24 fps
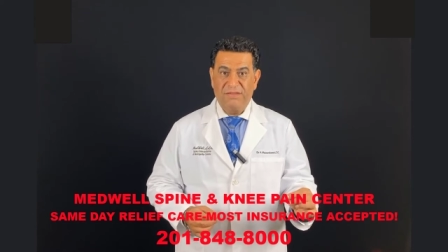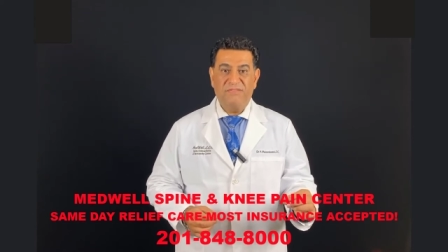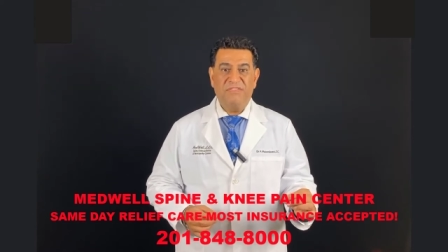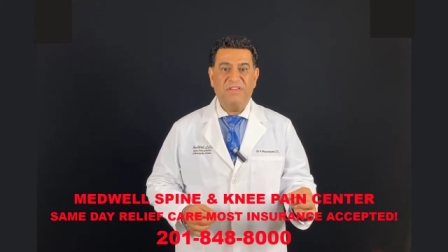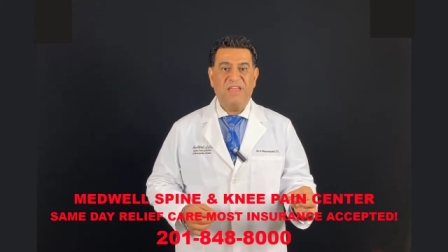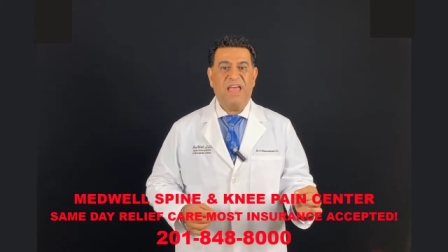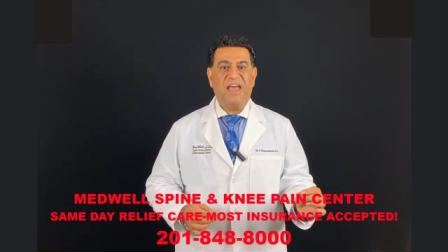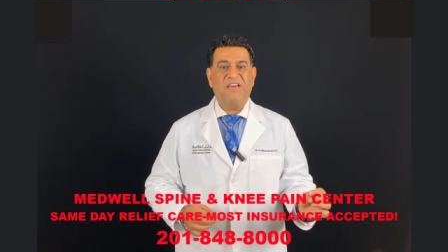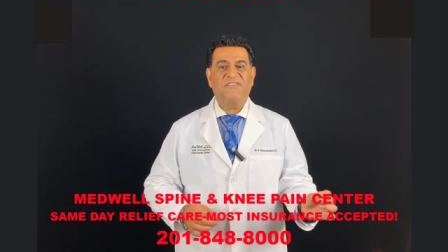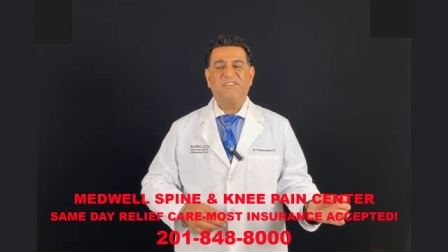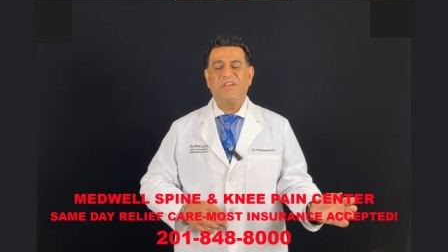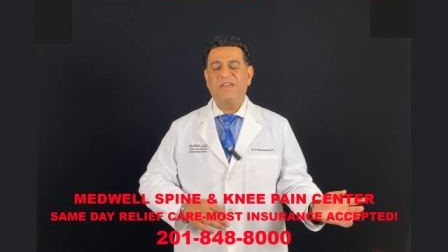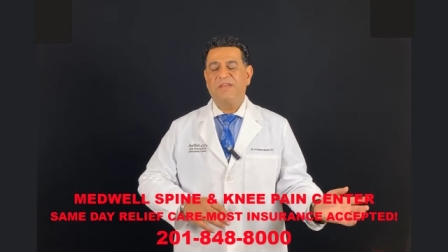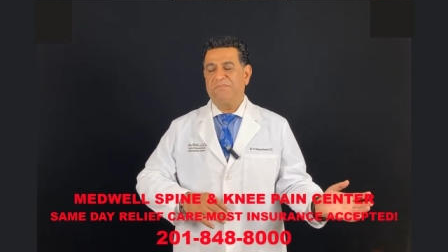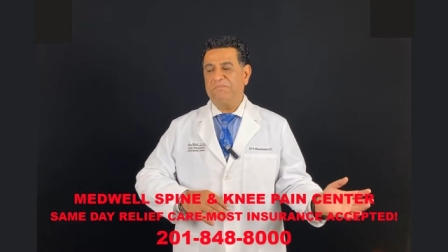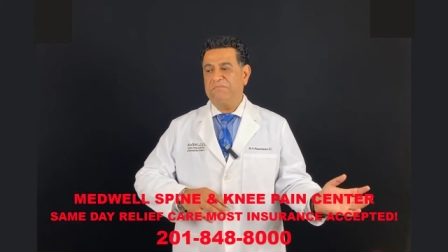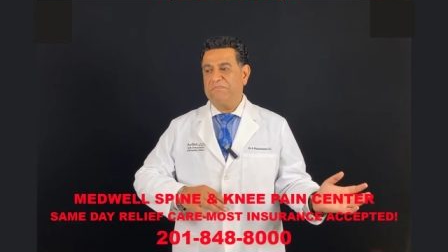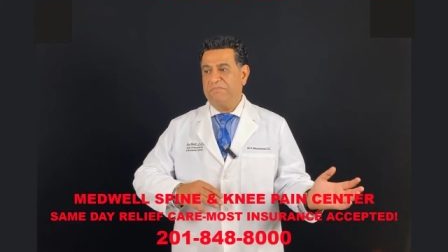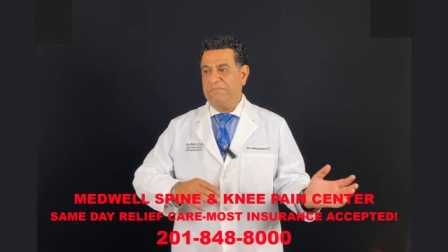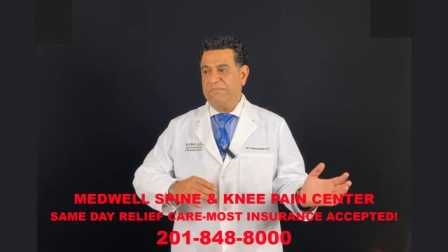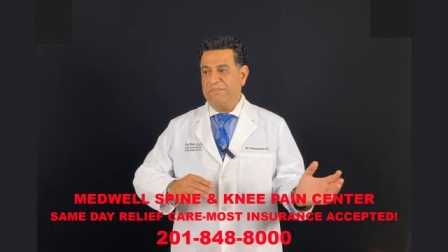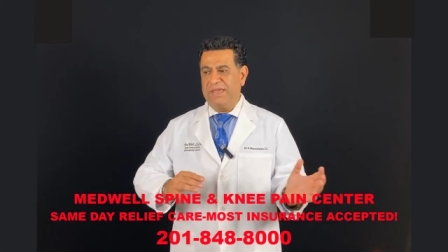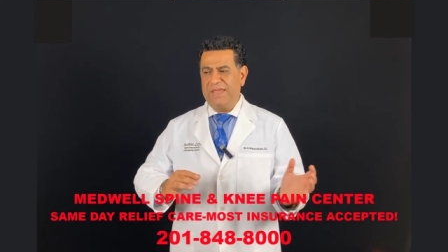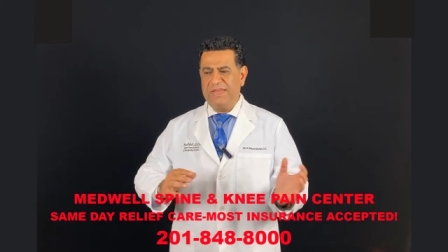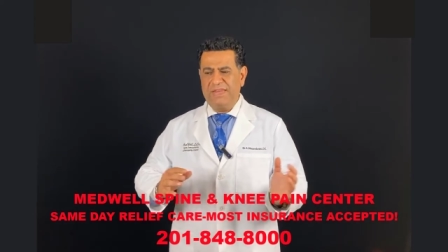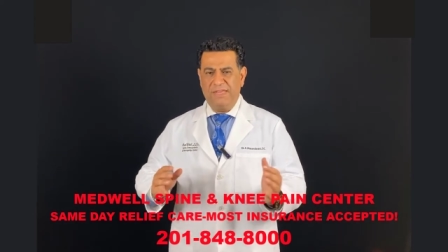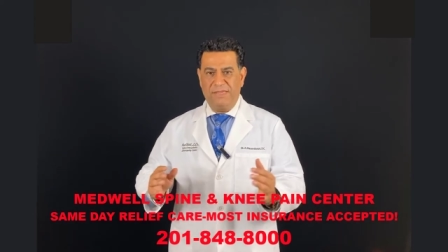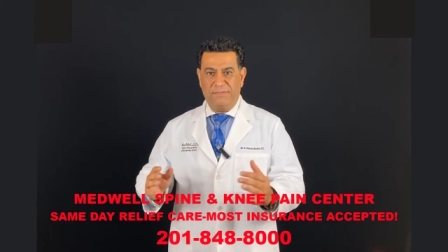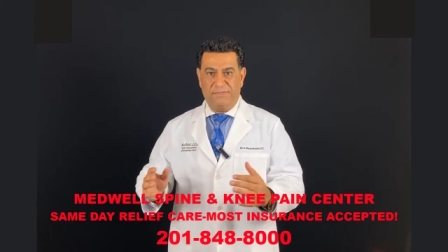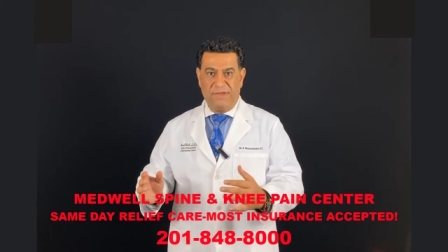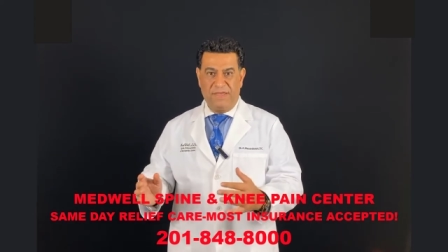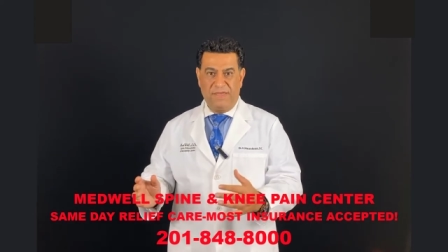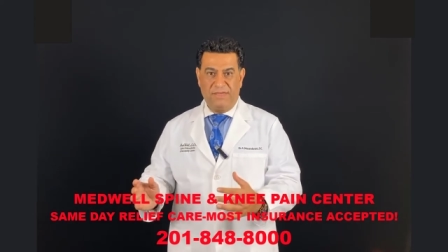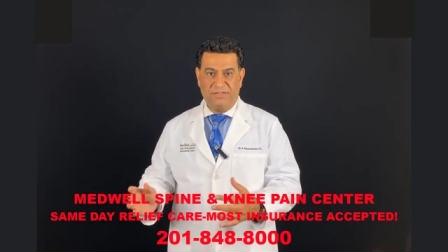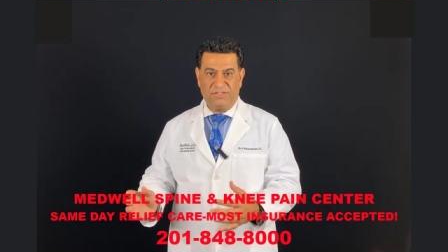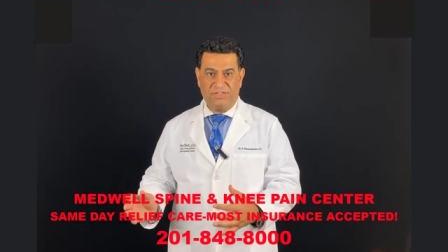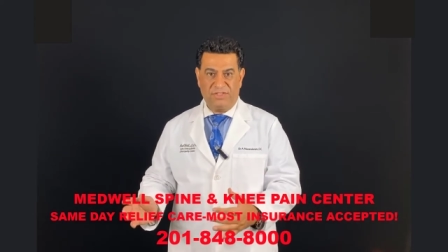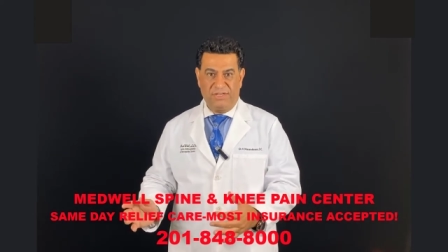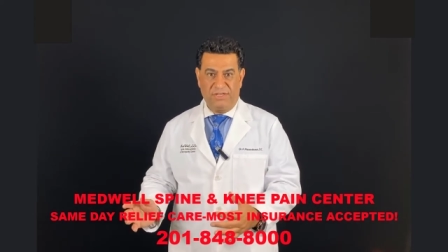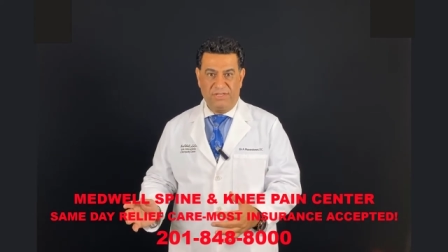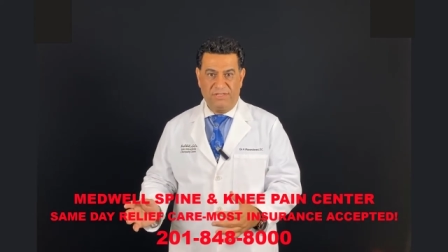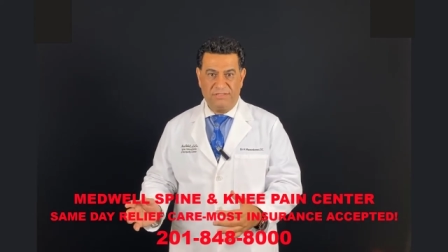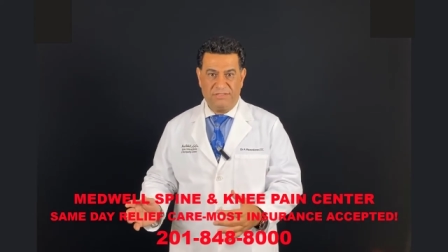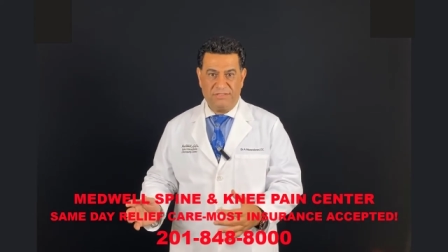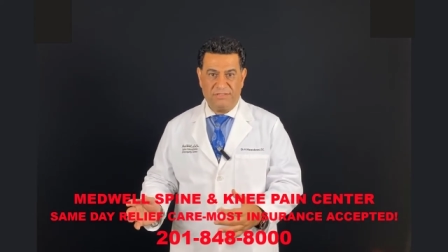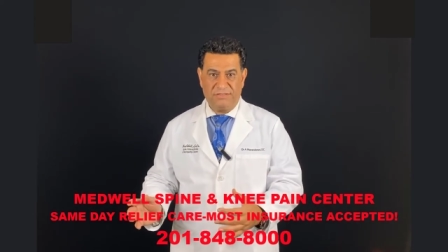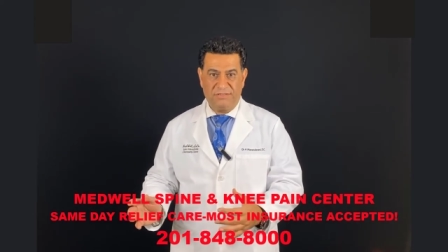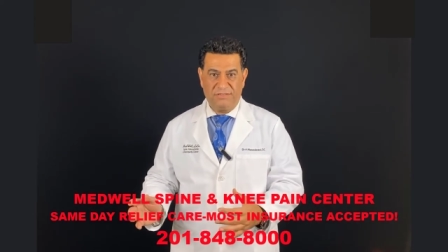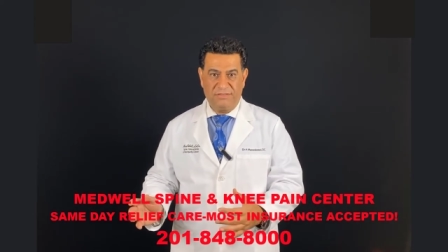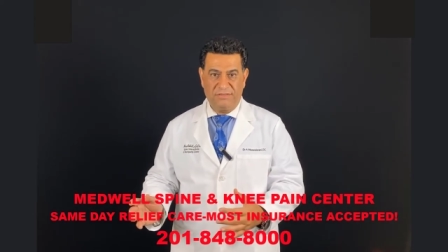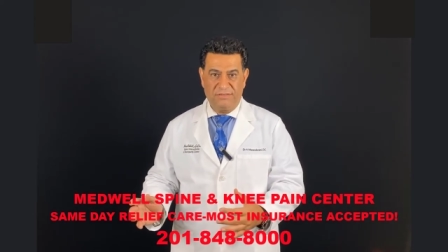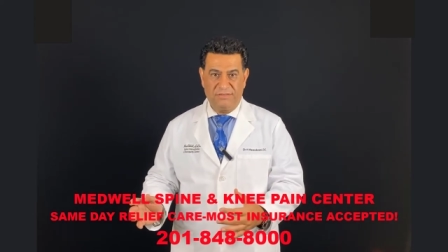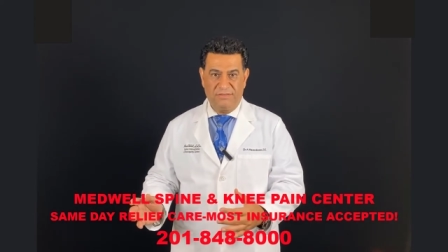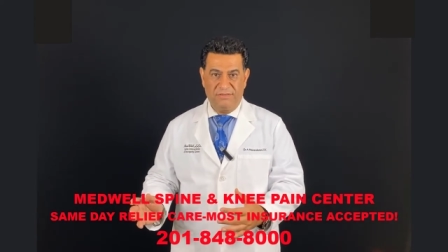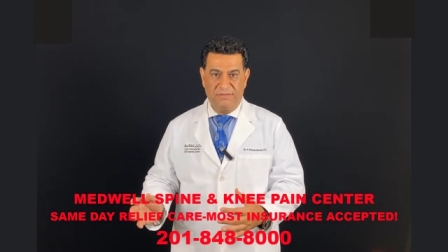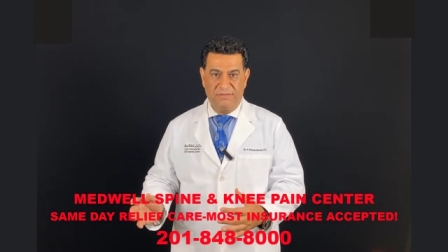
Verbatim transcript: We have many patients,